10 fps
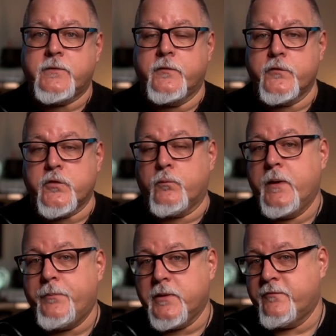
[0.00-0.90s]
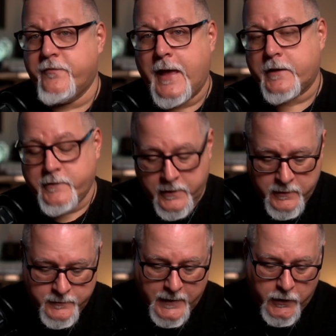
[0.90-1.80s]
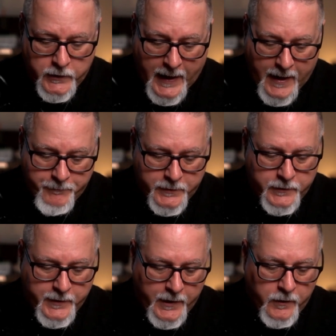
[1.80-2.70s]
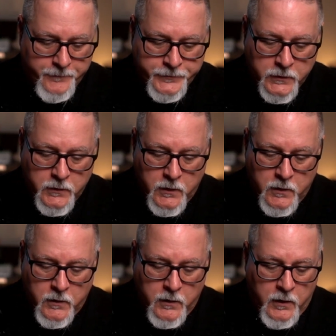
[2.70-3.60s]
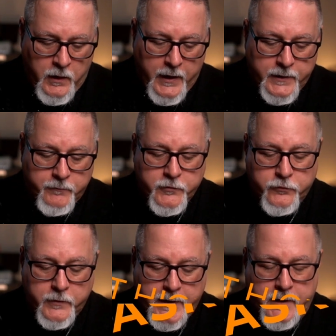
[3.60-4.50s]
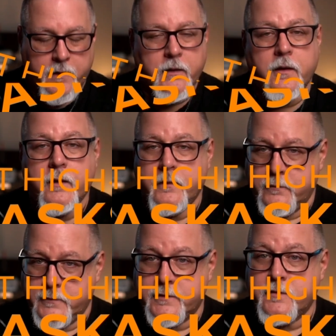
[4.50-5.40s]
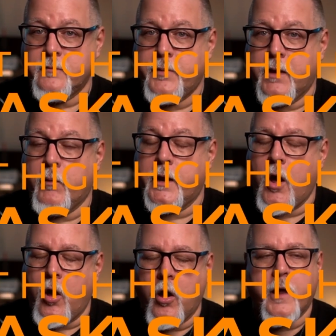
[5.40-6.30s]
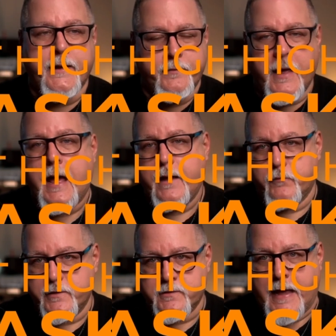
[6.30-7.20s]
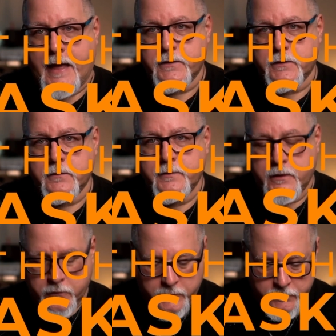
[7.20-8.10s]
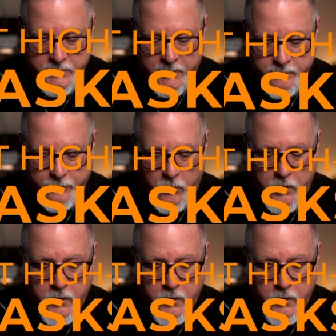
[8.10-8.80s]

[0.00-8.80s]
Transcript: So there's a ripple effect that could happen there. And number 3, this is a big one, audit the high risk tasks that you're using it for.